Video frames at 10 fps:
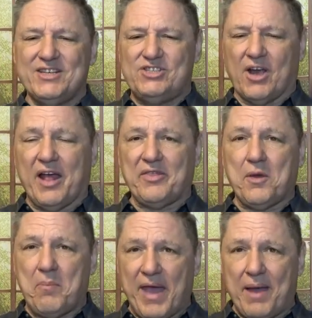John
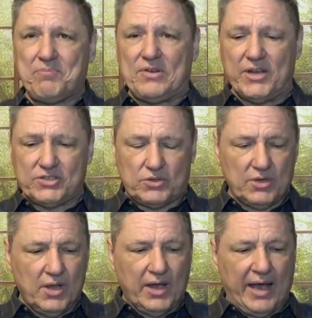the Baptist
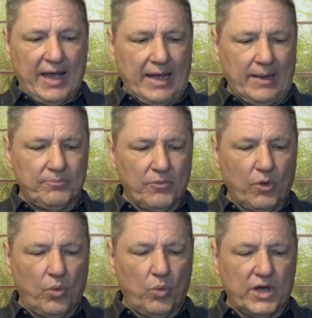um,
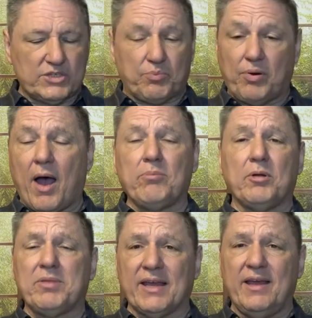was
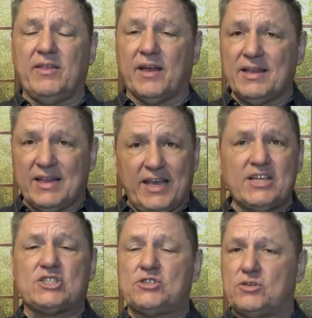probably the
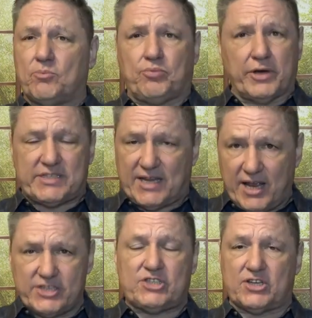least
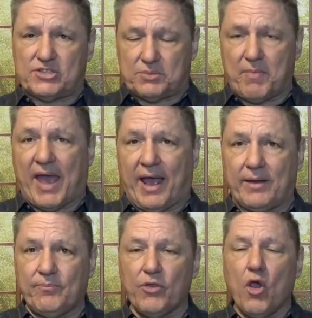pretentious
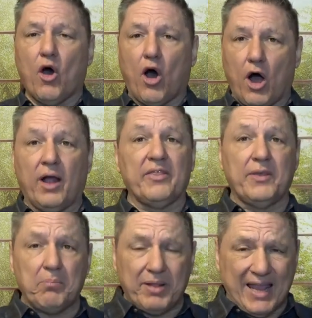man on
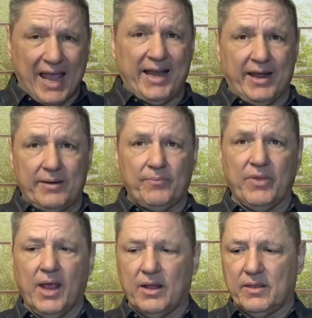the planet.
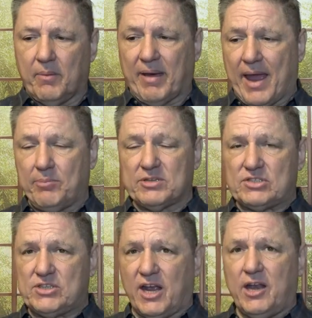The Bible
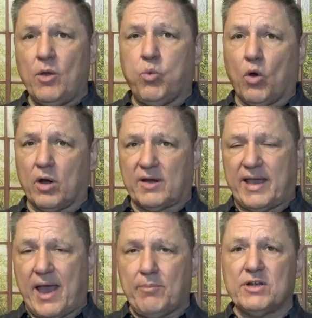said he wore
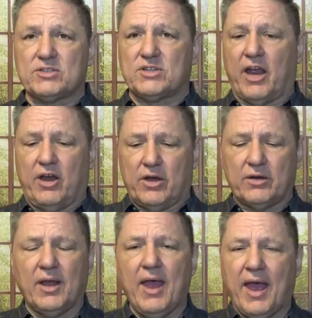camel's
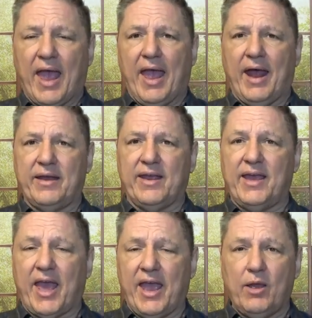hair and
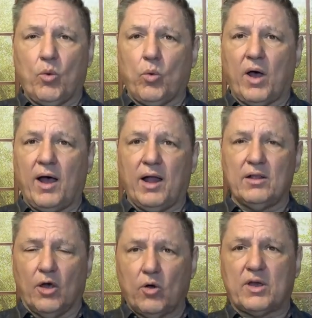he ate uh,
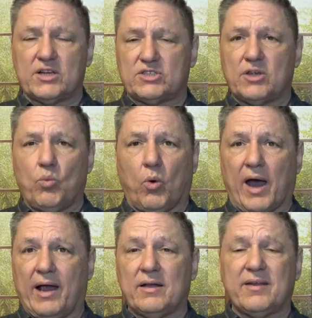locusts and
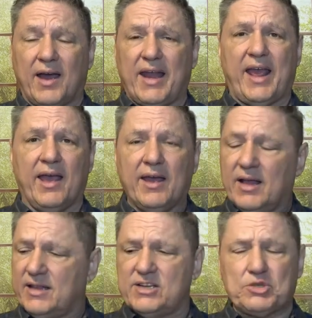wild honey.
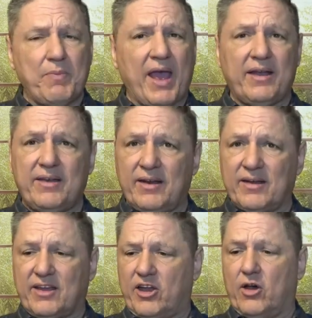This man
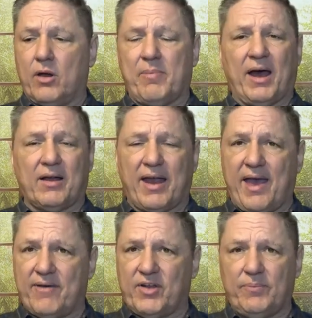didn't care about
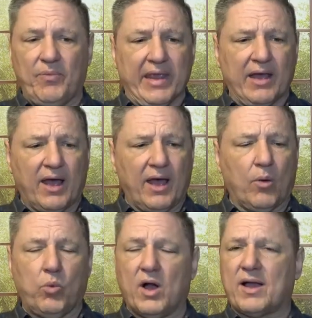having
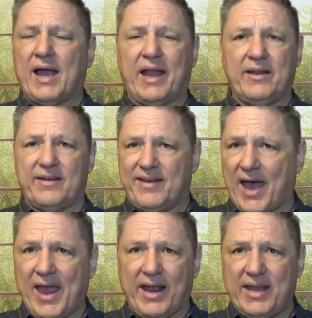uh, what kind of
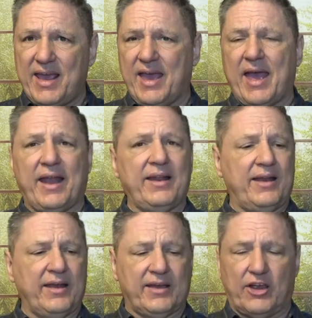diet he had. He
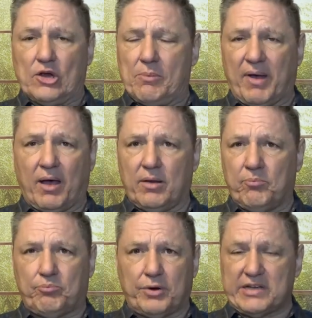didn't care about
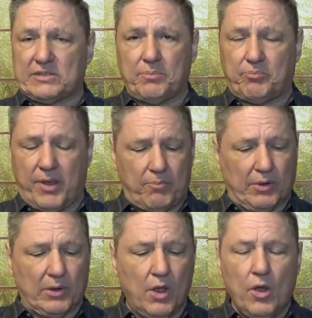impressing
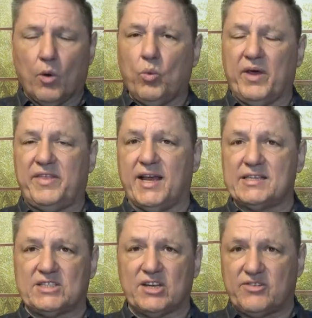people with
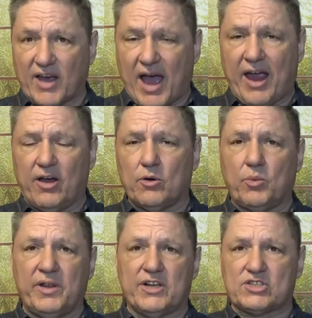his attire,
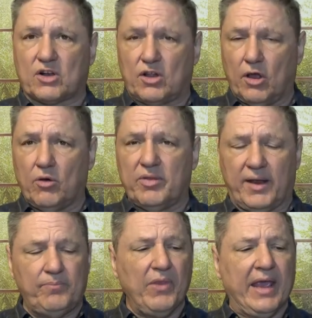with his
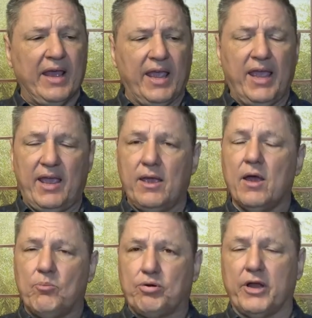clothing. He
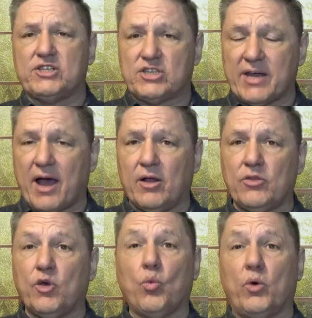preached out
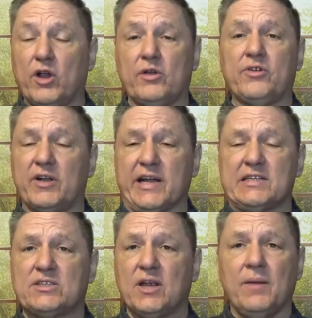in the
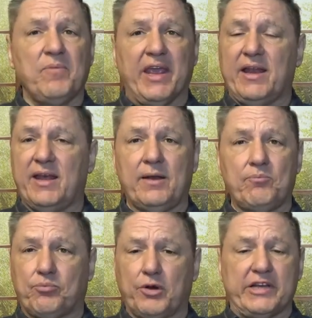wilderness. He
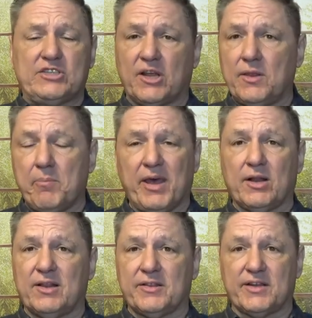didn't preach in the
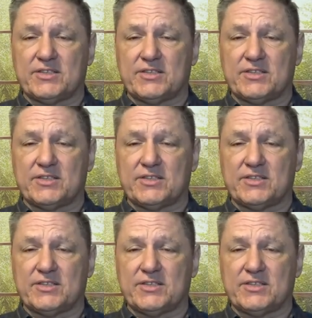middle of the